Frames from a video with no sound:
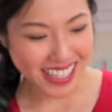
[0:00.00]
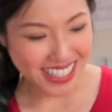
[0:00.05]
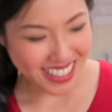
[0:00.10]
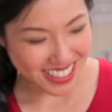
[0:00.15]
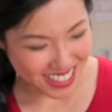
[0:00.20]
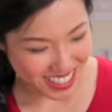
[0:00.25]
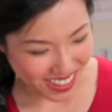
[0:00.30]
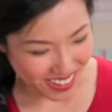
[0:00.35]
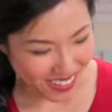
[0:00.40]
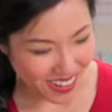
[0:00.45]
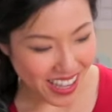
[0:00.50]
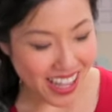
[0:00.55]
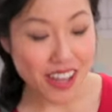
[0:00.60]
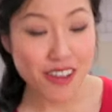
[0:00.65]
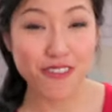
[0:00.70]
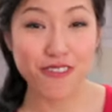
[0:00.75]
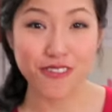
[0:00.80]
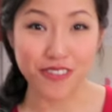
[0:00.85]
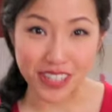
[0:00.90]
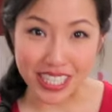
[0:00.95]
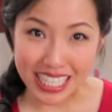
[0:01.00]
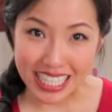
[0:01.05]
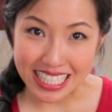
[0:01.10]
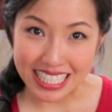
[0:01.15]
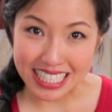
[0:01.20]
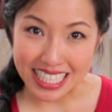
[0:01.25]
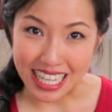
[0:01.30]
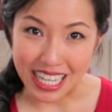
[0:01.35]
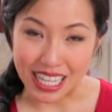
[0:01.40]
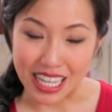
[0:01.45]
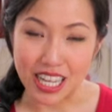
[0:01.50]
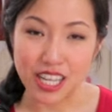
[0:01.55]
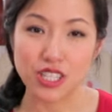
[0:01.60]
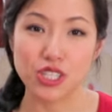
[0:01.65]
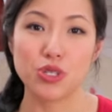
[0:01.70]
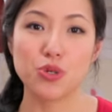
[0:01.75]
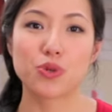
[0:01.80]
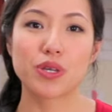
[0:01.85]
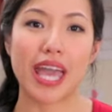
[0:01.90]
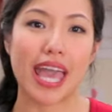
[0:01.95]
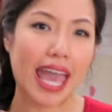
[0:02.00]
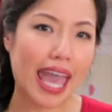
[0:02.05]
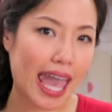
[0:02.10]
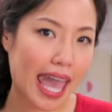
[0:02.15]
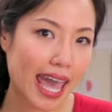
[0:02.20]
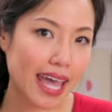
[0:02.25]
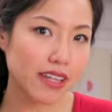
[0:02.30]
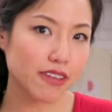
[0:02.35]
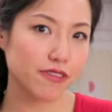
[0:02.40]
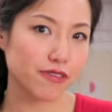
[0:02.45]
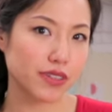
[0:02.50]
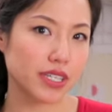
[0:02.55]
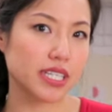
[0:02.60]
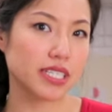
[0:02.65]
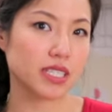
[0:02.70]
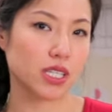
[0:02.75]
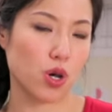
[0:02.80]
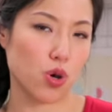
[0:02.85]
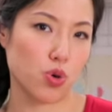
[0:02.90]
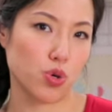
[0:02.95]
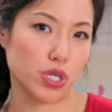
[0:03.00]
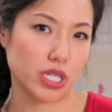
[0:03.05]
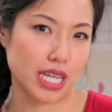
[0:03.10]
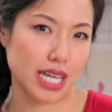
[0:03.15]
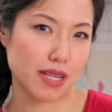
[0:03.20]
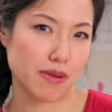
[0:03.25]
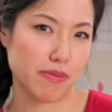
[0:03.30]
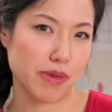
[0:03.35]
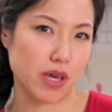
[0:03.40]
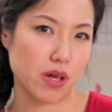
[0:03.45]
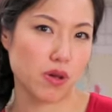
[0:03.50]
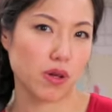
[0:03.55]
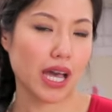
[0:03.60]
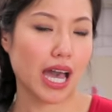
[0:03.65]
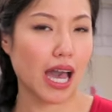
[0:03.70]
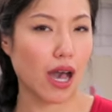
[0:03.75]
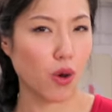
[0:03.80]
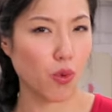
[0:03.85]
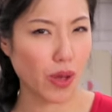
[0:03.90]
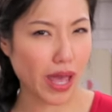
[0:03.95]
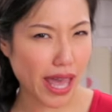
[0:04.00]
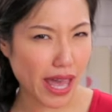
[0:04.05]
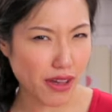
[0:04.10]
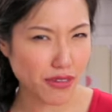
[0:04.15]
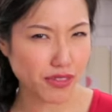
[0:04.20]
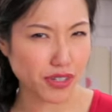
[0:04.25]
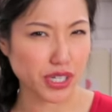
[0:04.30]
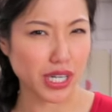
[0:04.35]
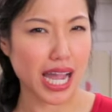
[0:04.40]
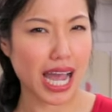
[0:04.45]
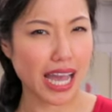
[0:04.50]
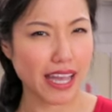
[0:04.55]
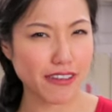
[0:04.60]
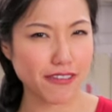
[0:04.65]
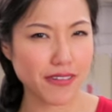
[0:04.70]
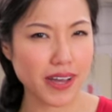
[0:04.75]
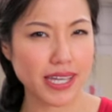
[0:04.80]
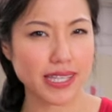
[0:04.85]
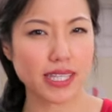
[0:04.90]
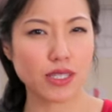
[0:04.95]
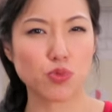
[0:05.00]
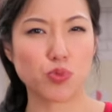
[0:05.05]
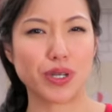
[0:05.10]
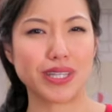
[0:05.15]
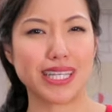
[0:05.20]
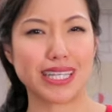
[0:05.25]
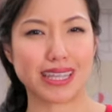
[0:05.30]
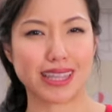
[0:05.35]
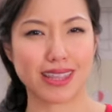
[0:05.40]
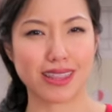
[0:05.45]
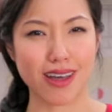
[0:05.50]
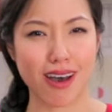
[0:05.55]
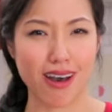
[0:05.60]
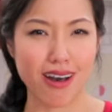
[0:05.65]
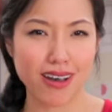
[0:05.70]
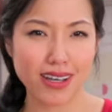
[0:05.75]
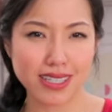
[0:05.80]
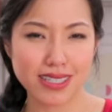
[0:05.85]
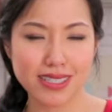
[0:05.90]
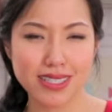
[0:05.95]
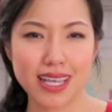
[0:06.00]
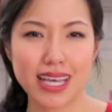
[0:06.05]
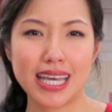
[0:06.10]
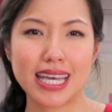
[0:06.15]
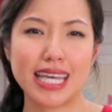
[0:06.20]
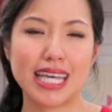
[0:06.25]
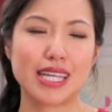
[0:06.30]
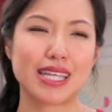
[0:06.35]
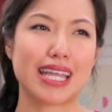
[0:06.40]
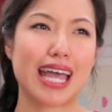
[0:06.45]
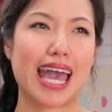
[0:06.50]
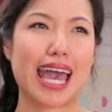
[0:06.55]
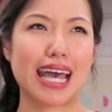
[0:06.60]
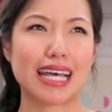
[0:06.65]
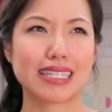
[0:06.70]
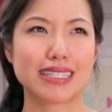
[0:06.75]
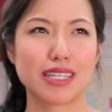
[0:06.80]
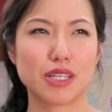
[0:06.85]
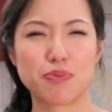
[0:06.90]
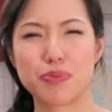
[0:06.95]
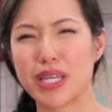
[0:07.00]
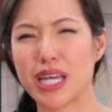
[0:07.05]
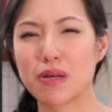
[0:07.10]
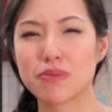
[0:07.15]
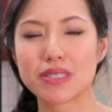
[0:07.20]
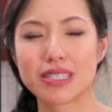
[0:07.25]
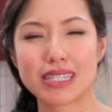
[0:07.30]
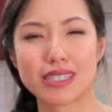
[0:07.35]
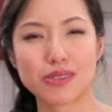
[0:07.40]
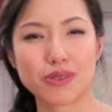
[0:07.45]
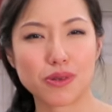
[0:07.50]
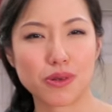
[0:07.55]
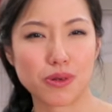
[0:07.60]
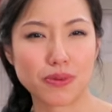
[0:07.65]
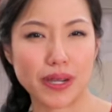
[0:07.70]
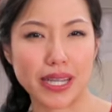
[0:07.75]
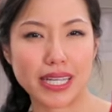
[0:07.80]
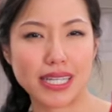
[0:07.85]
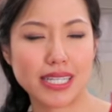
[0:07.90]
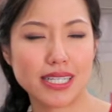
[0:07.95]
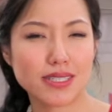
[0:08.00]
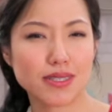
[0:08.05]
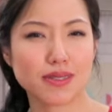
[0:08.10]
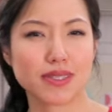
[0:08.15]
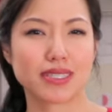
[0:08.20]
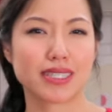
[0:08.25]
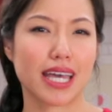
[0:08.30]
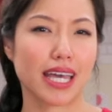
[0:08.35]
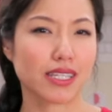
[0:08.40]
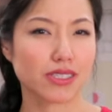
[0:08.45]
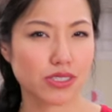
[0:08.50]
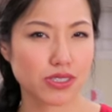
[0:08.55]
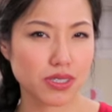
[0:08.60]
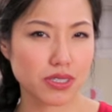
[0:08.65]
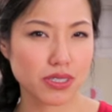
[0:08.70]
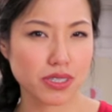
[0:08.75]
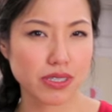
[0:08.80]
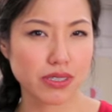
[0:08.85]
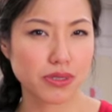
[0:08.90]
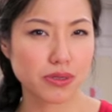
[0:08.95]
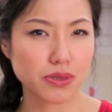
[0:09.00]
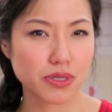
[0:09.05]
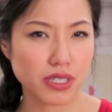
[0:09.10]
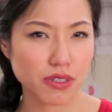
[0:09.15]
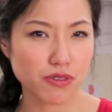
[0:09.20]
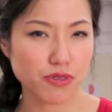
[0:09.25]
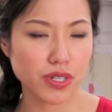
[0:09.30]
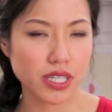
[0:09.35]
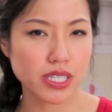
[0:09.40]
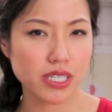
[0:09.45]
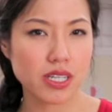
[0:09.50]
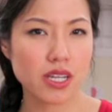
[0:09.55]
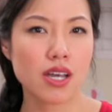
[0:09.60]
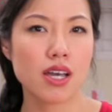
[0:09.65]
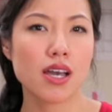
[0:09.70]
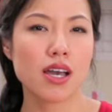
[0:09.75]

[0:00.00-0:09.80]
So, freezing. You can freeze coconut milk. However, I find that when it thaws, it becomes a little grainy, so the texture is a little different.